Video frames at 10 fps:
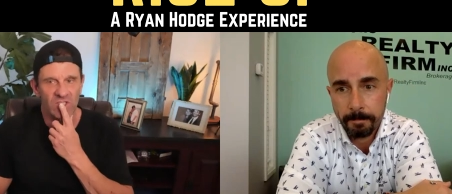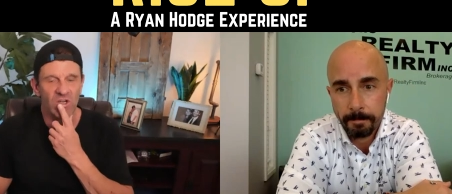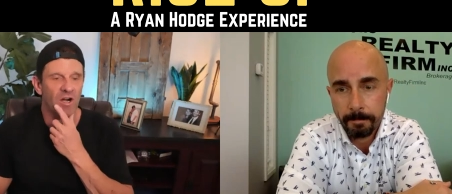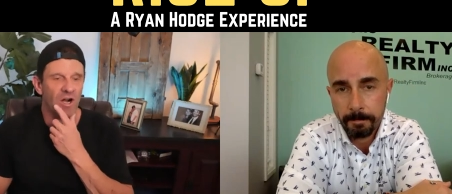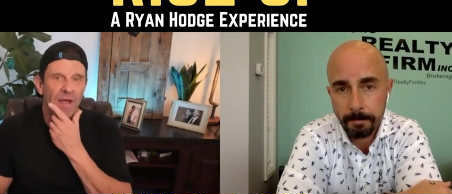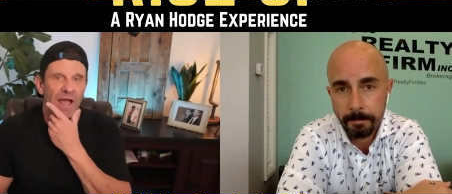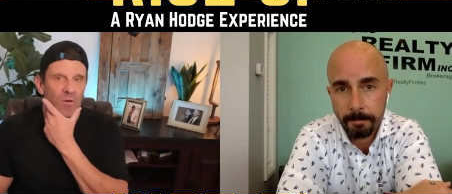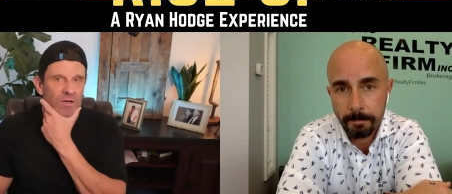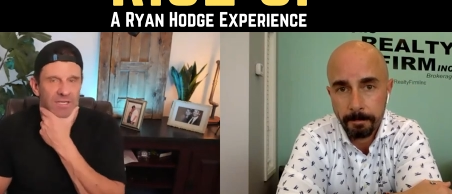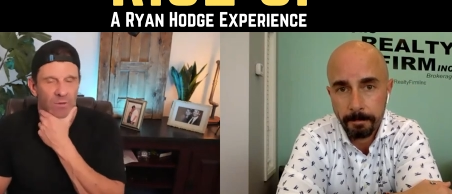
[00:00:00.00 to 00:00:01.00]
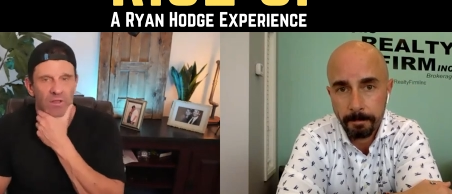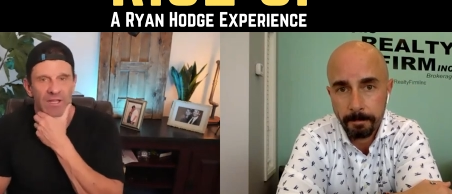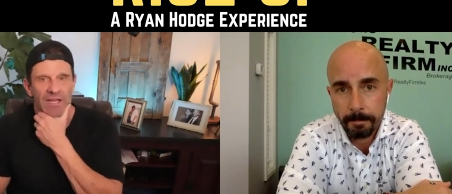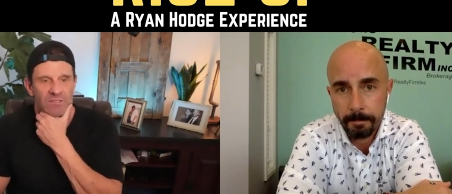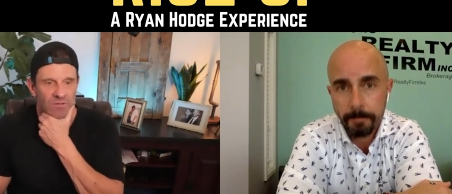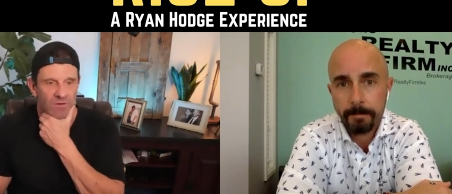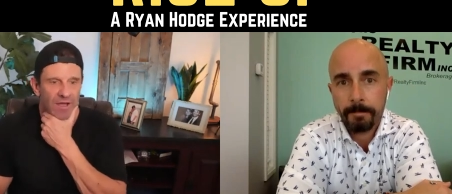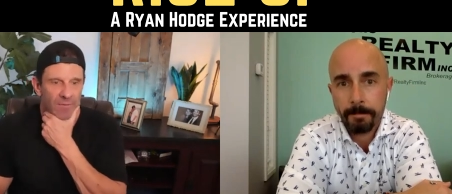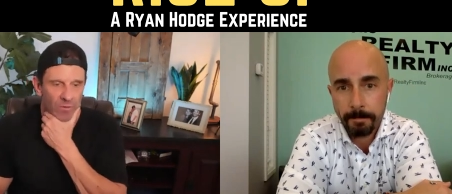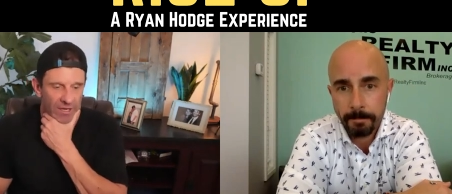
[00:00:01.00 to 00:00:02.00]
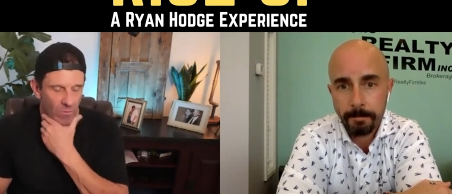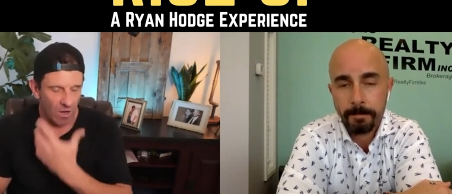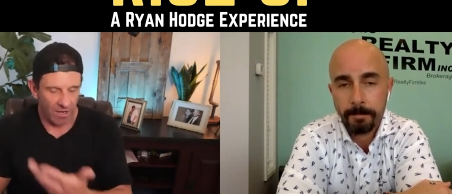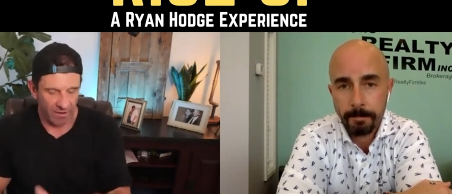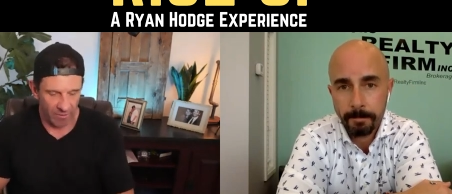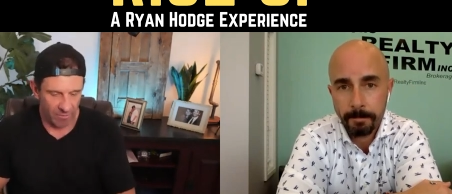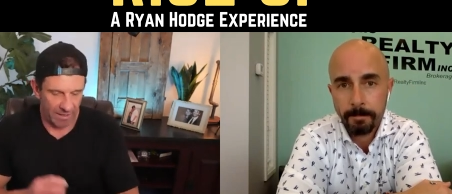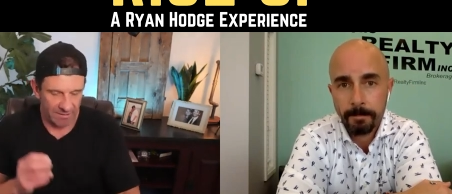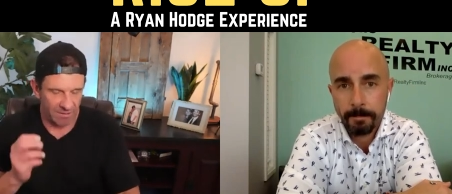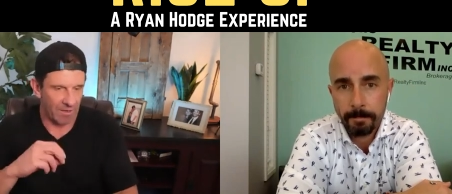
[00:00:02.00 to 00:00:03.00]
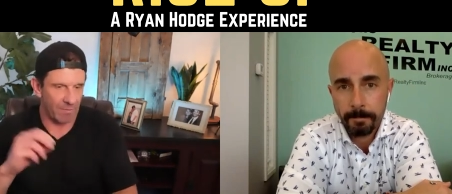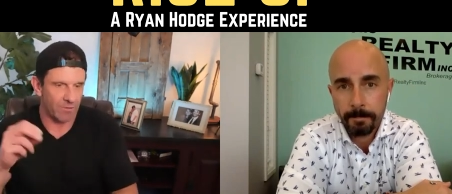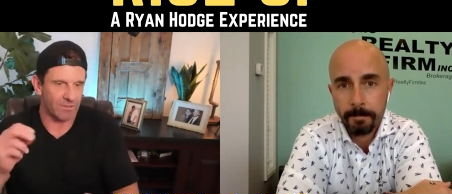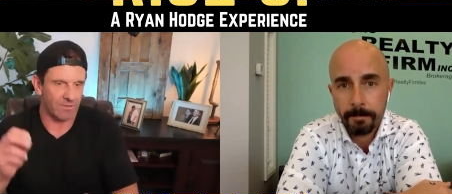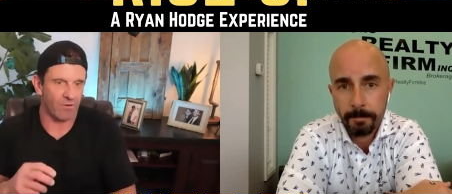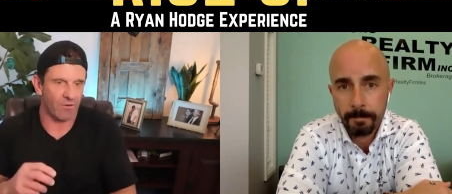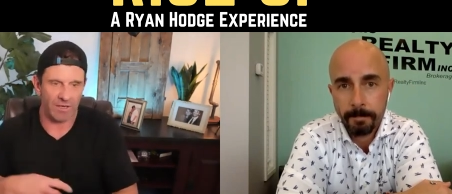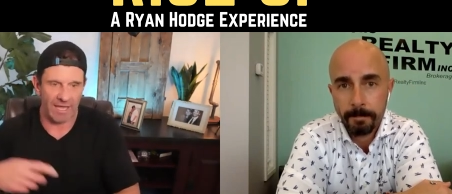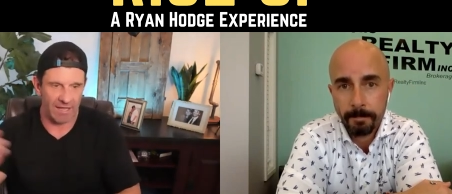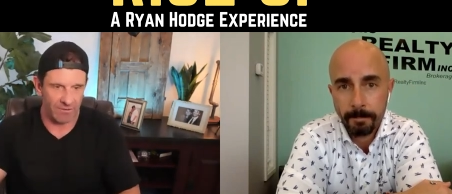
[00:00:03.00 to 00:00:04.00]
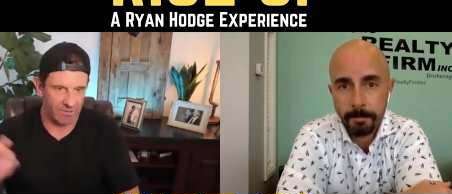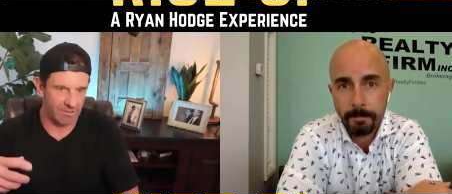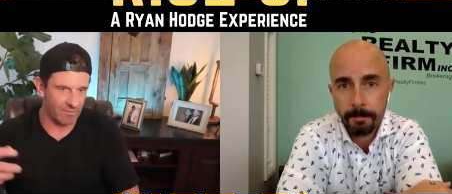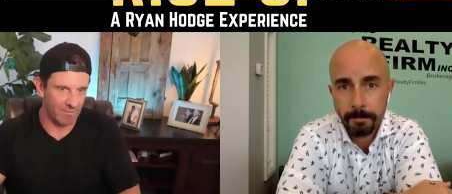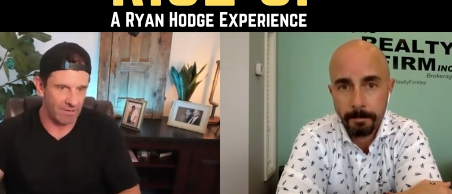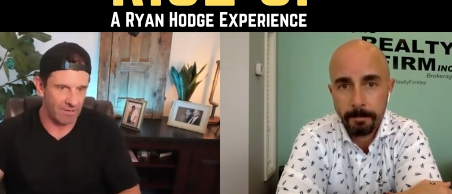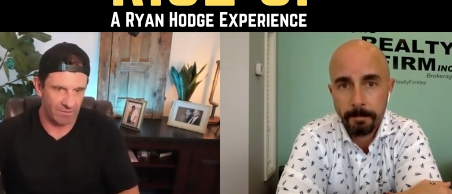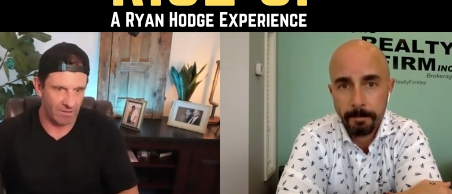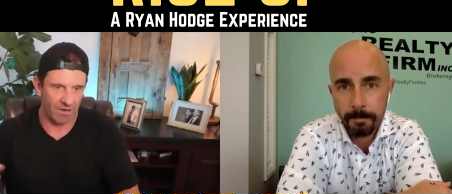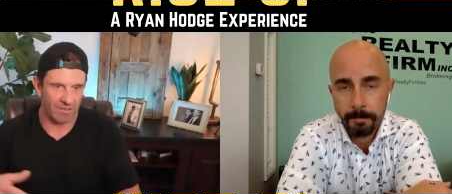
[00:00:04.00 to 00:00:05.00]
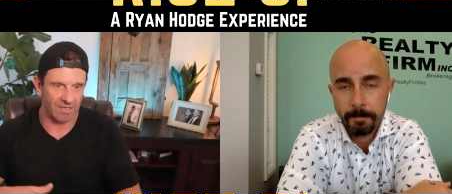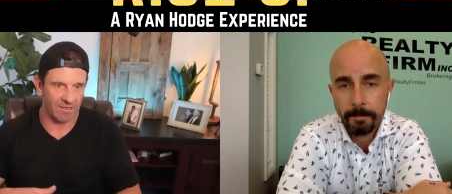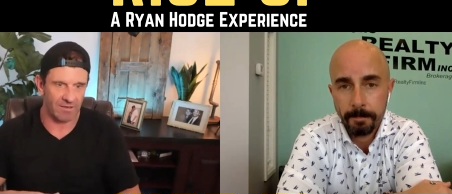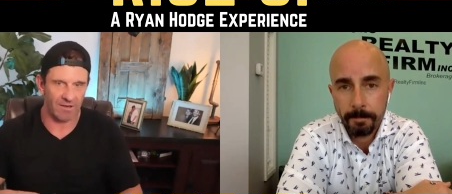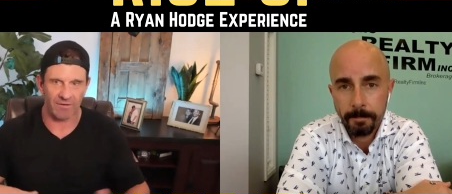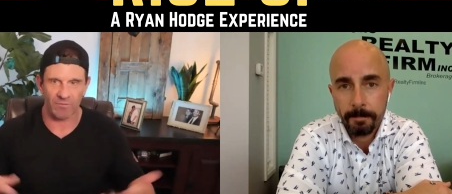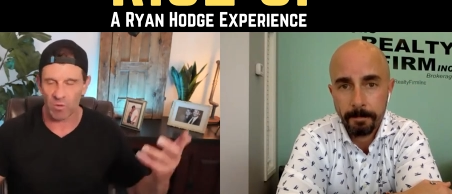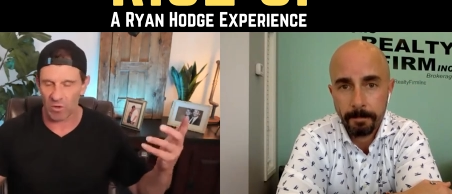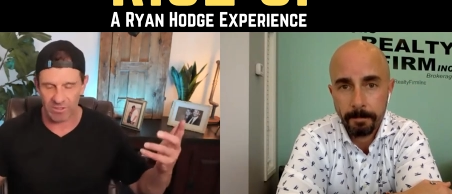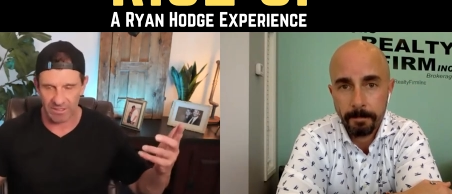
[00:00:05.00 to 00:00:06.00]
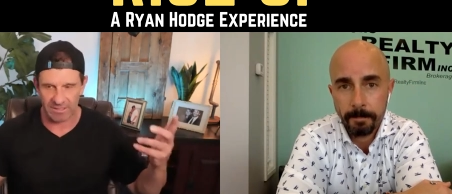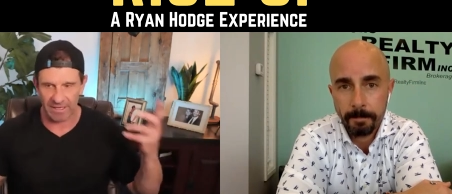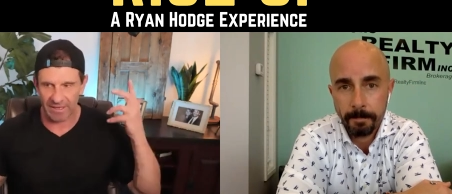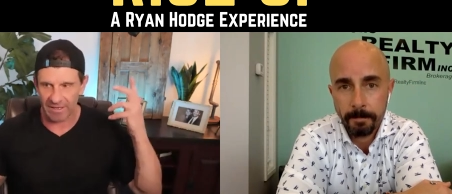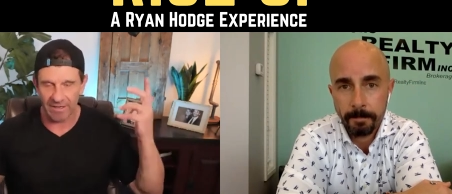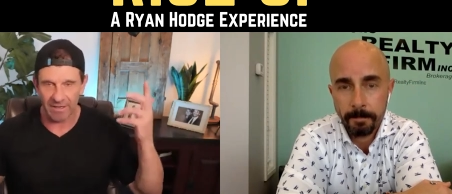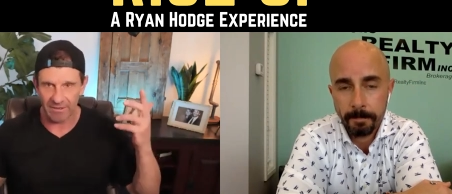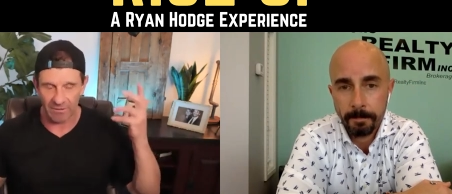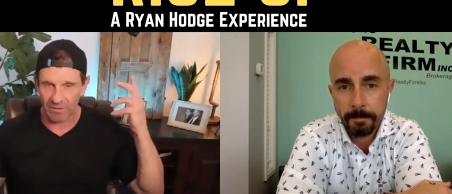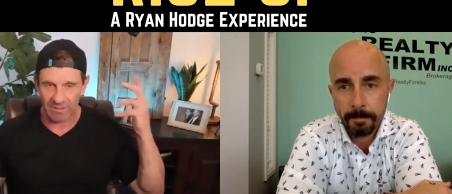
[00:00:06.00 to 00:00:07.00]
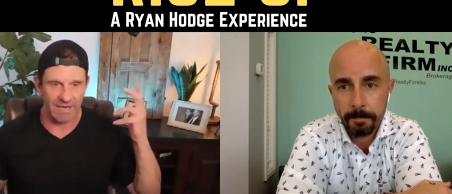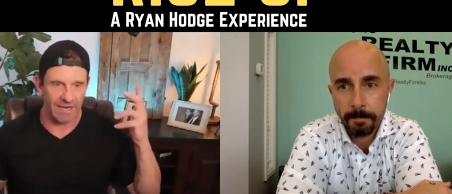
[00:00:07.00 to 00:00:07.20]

Speaker 1: are, are backwards. Like we're the last ones that have, we're like walking out with pens and papers and throwing calendars and menu cards at, at porches. Like, dude, it's not